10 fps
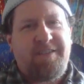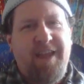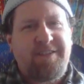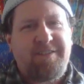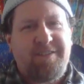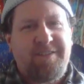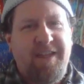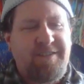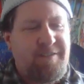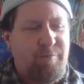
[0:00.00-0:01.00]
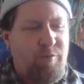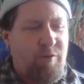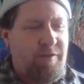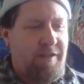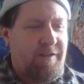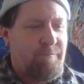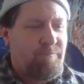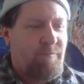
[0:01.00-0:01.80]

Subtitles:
That's the important thing.